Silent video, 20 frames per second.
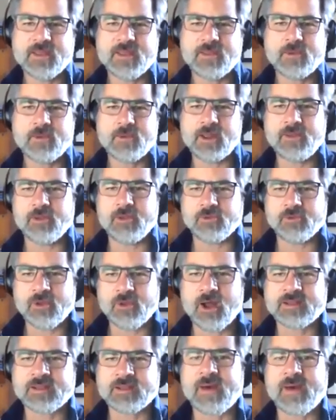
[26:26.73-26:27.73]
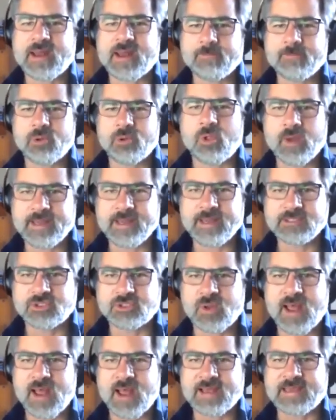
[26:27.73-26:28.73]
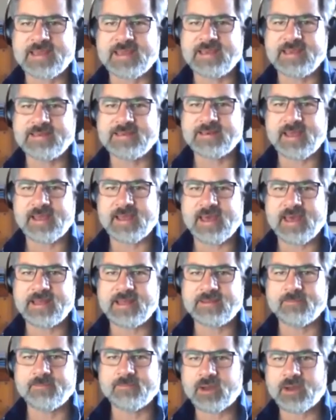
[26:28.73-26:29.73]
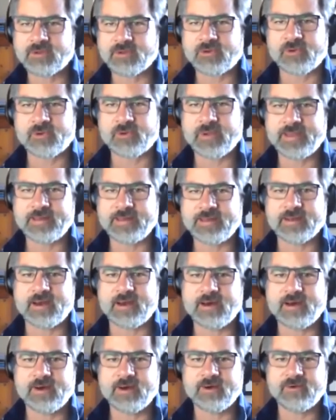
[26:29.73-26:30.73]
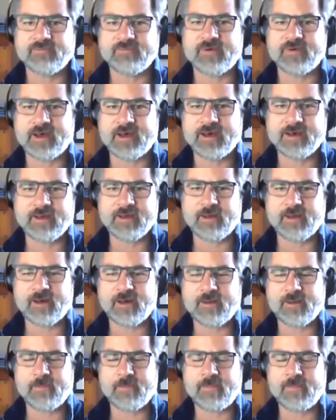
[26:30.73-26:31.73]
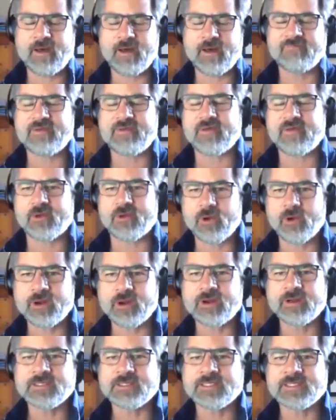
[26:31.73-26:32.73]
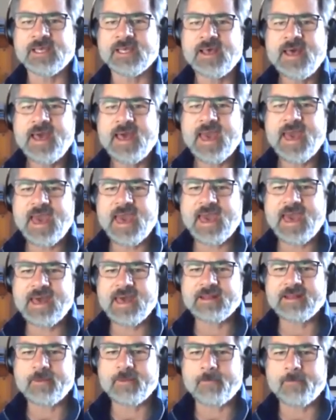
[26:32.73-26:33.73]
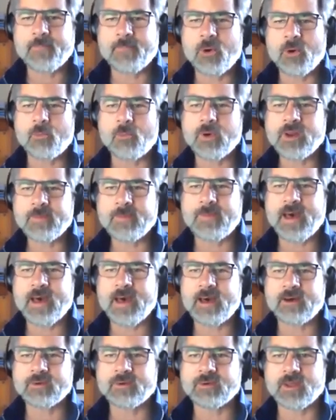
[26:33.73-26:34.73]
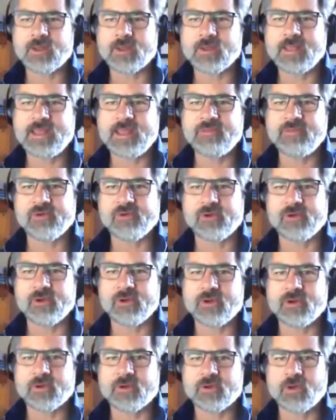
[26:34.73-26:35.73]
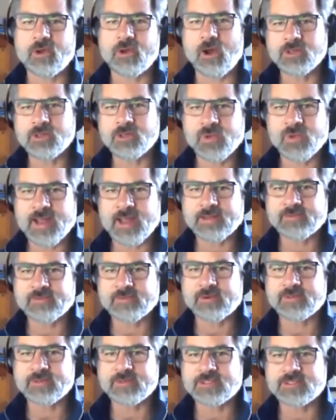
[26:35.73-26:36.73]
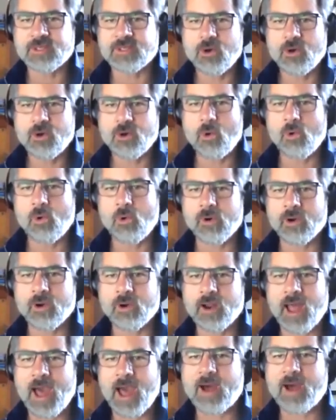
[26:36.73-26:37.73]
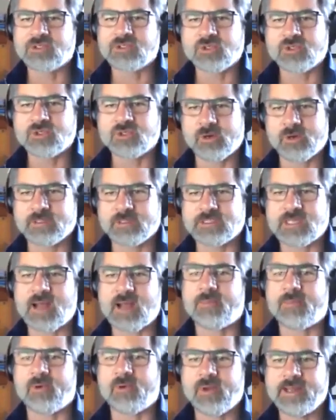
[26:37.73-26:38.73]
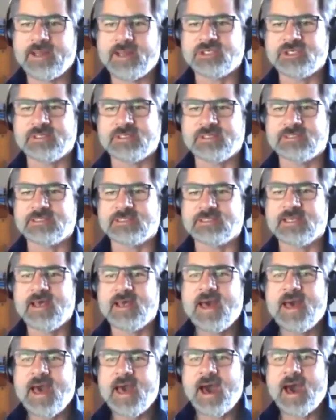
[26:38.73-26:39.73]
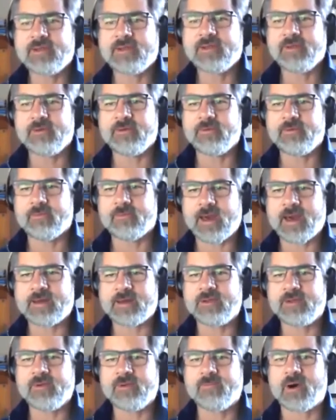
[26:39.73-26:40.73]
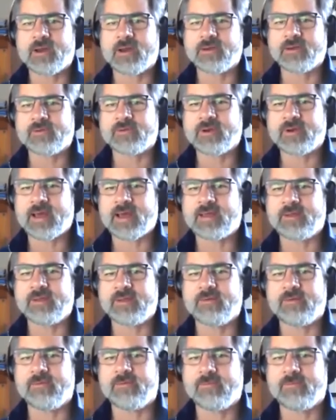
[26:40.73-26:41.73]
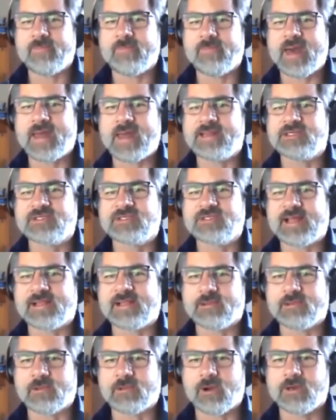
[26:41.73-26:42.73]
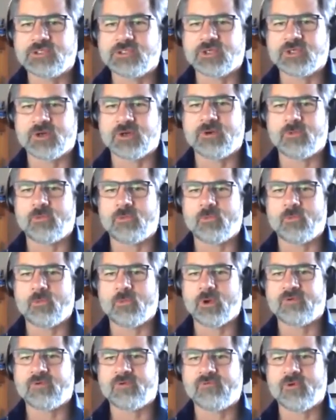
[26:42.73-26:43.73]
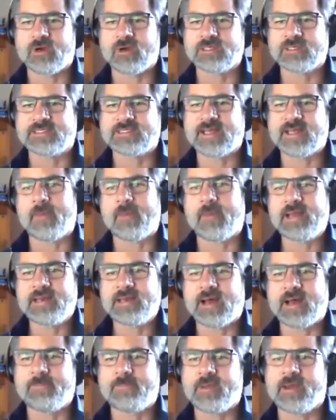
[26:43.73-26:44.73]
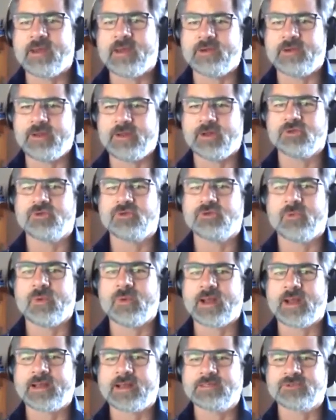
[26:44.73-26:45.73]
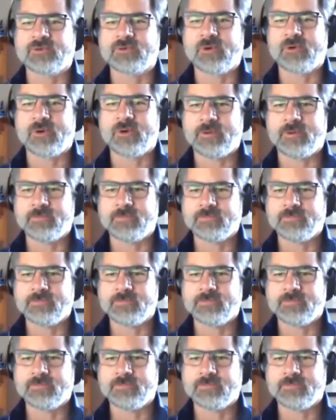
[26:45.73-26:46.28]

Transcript: you talked about employee tracking and monitoring of the other workers, but what about either contractors or outsourced operations? How do you monitor and how do you manage that larger workforce that might not be under your direct control?